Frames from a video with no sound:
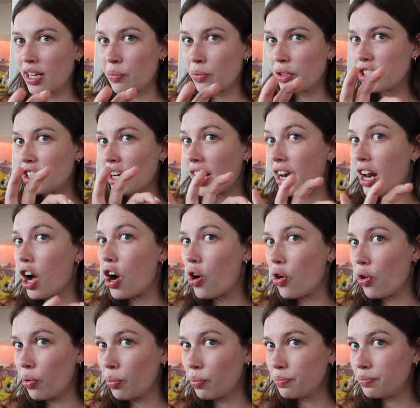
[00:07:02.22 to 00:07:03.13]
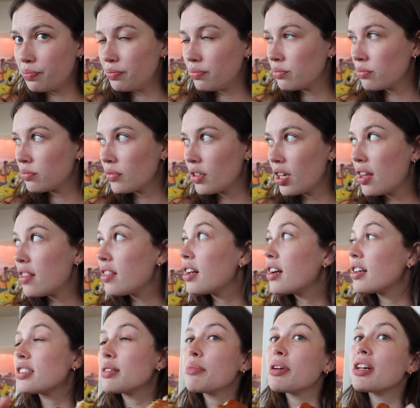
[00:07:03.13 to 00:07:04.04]
sandwich at home.
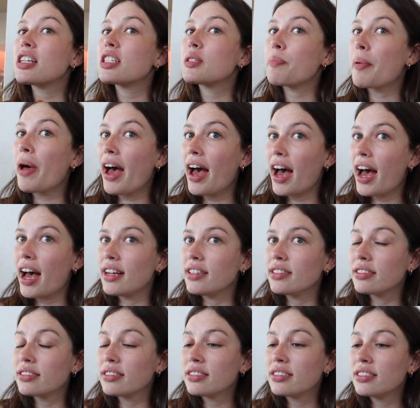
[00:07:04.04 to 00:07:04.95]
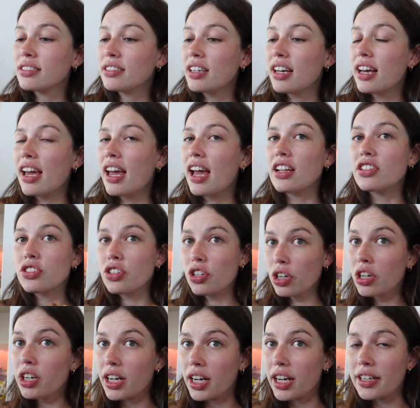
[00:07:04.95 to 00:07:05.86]
It doesn't mean it's bad, it's
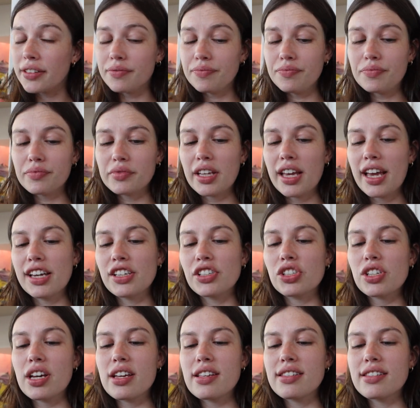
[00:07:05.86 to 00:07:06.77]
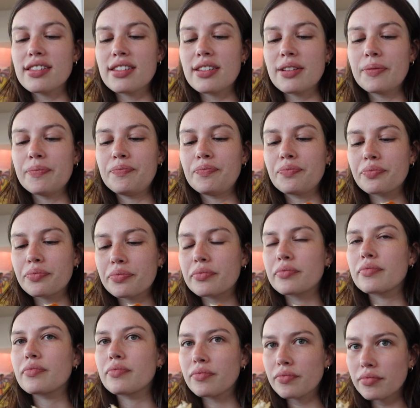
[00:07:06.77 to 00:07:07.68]
good. It's just,
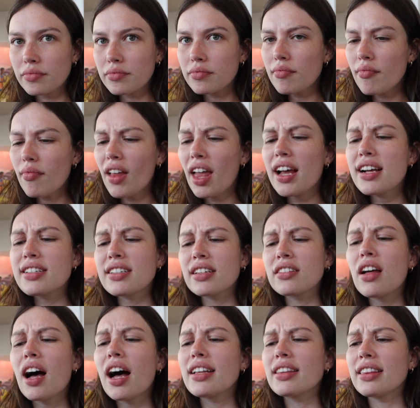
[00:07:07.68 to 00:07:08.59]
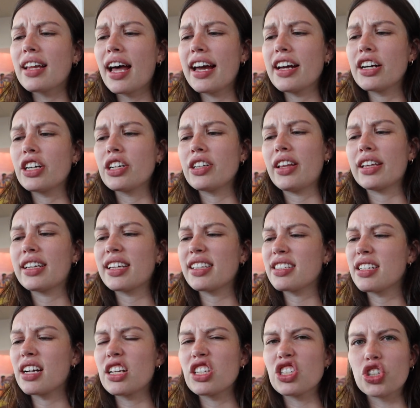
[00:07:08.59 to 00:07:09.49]
it's a lot lighter. Like
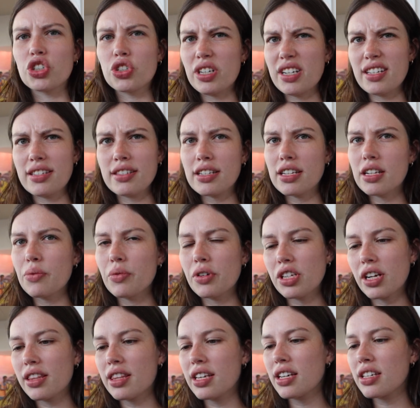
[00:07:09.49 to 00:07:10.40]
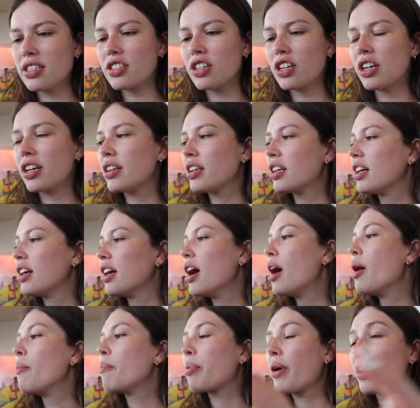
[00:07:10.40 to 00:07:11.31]
it's not as greasy, which I think is good.
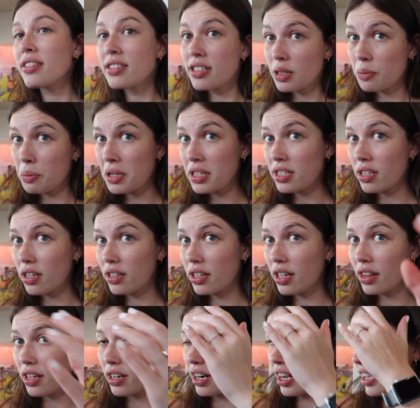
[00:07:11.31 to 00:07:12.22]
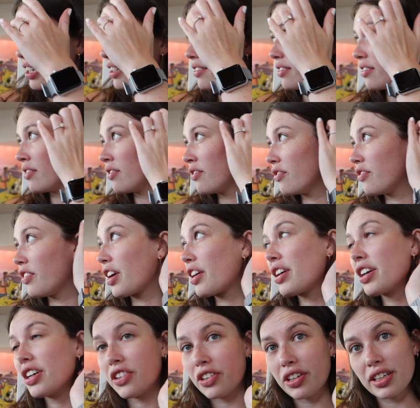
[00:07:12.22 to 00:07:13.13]
Bryce's pizza on the other hand,
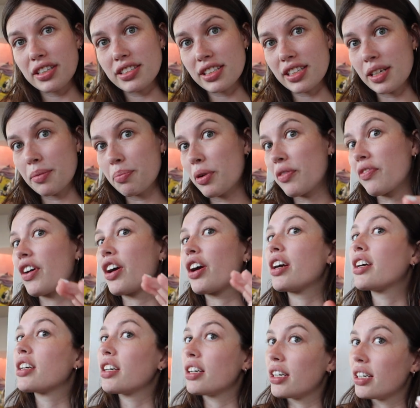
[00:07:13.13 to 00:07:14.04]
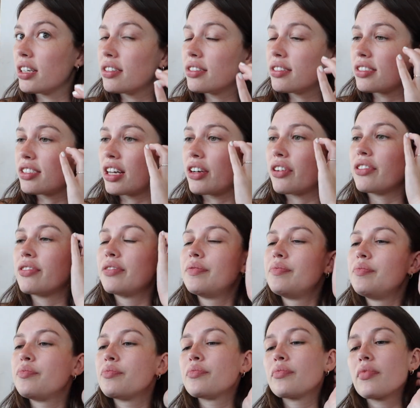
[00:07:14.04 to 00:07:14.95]
very greasy, but very good. So
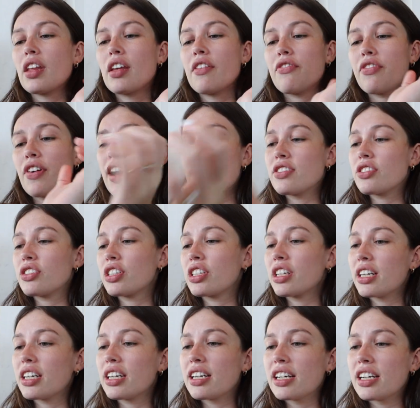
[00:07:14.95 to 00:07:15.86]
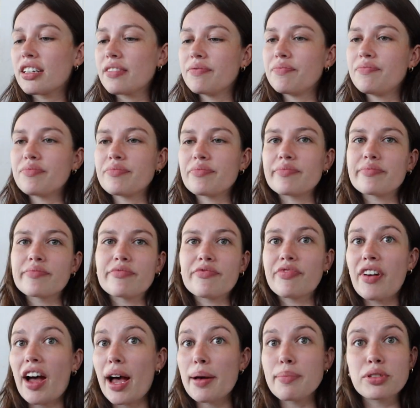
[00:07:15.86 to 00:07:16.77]
fries are good,
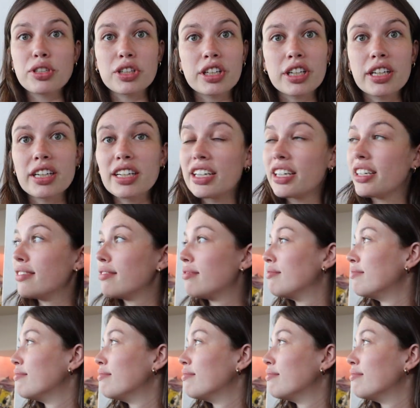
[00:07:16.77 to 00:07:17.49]
vibes are good,